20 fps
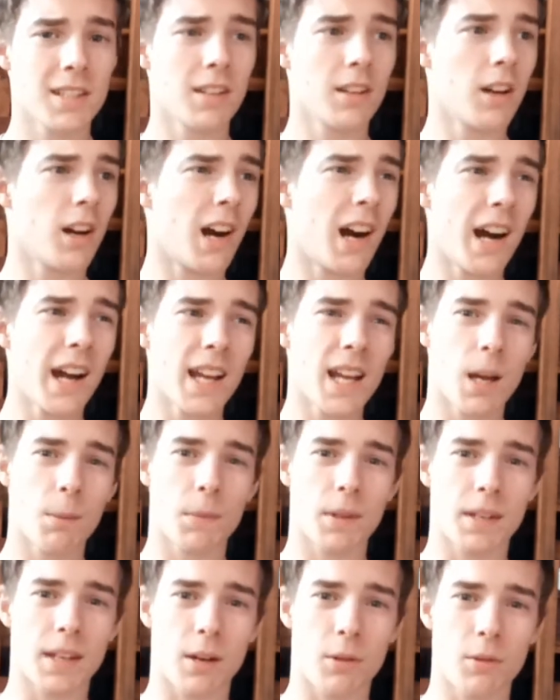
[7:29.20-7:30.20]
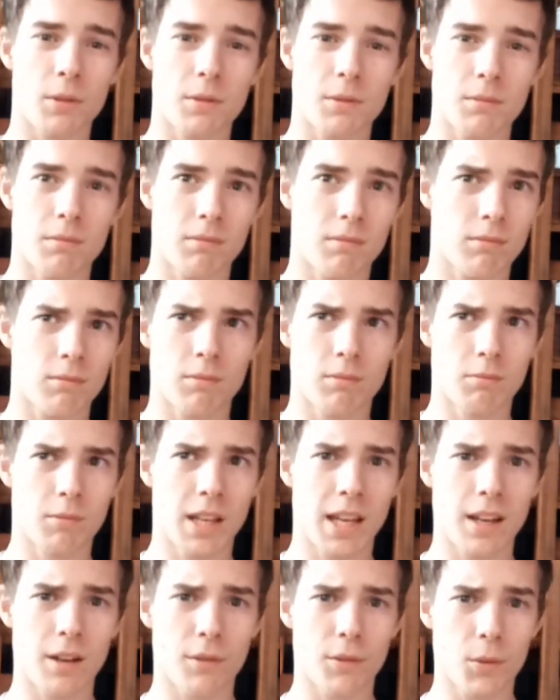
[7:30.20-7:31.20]
In fact, I am the now
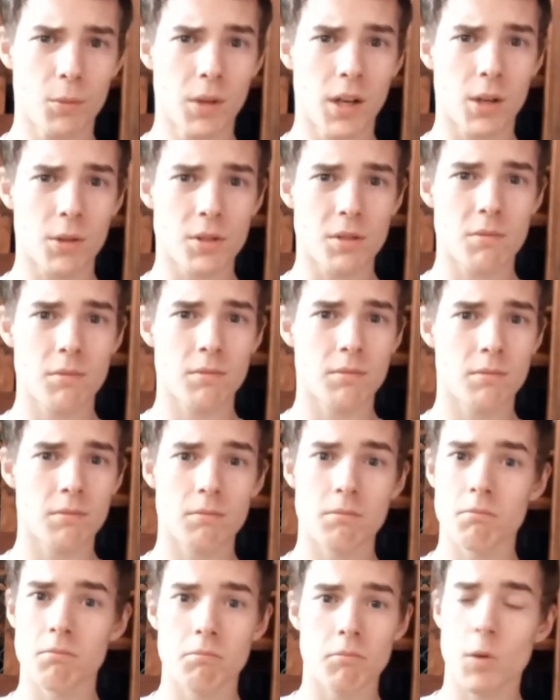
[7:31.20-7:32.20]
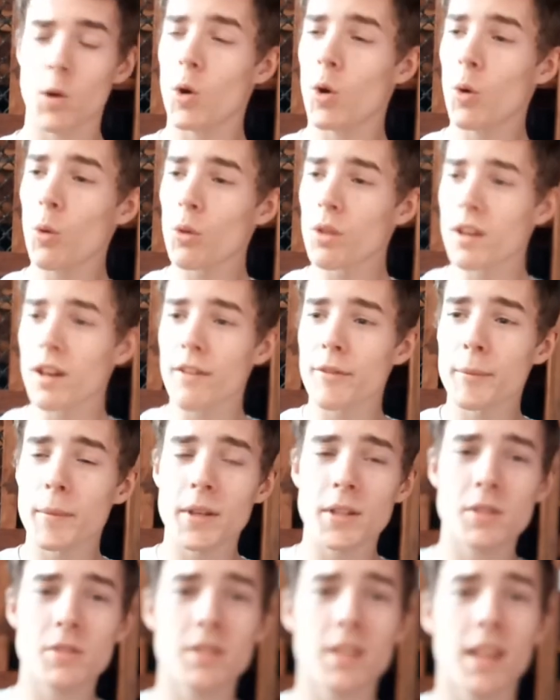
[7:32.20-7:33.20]
king of the world. All
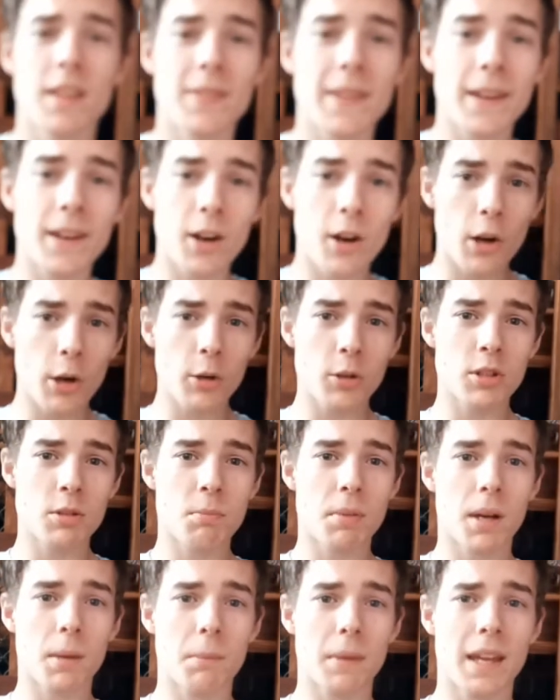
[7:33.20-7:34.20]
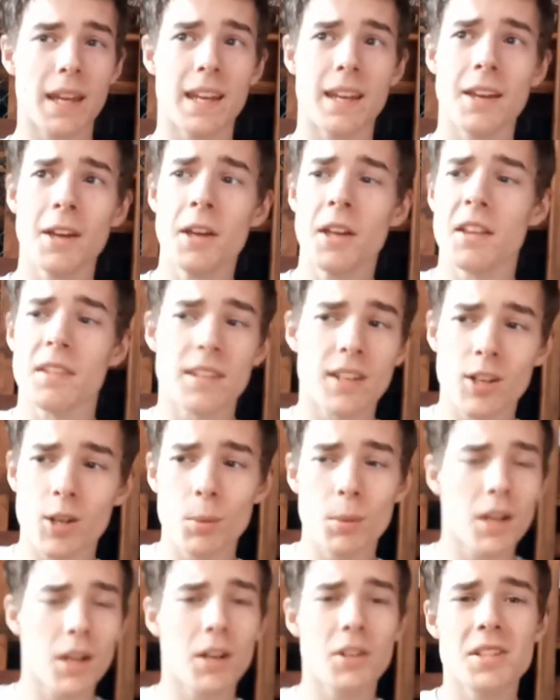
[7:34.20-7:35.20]
the governments, they are owned by me.
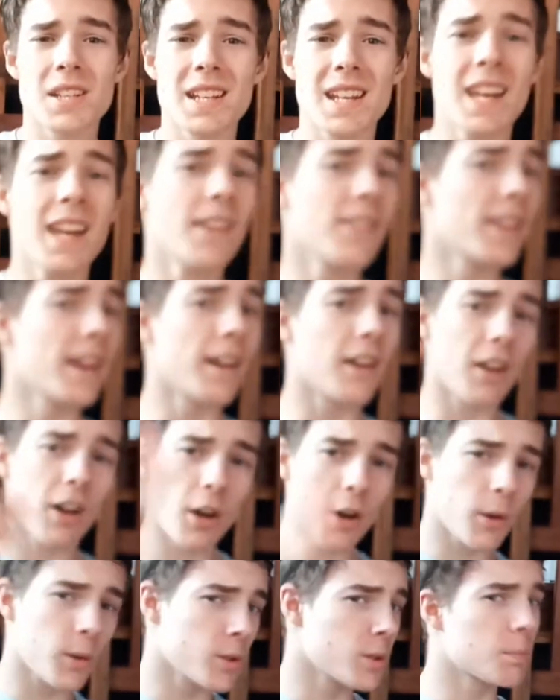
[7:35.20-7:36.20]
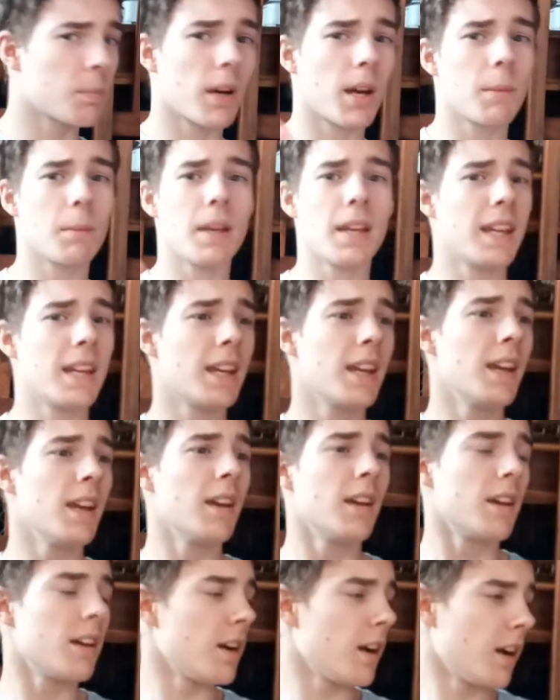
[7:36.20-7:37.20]
The Illuminati, they are owned by
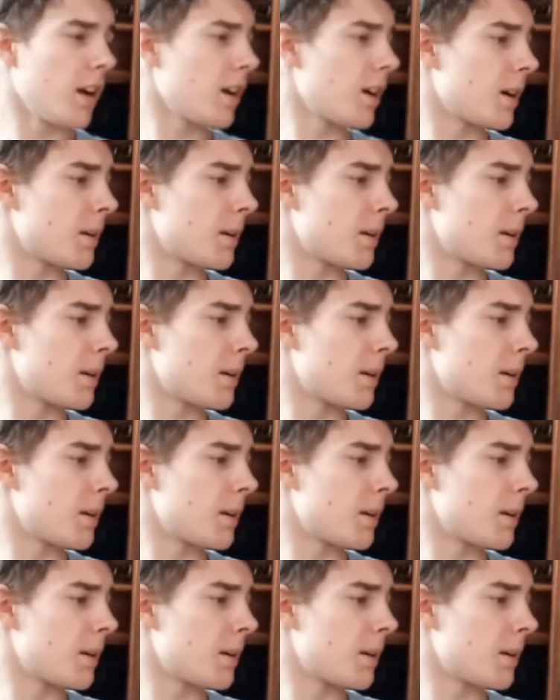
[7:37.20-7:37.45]
me.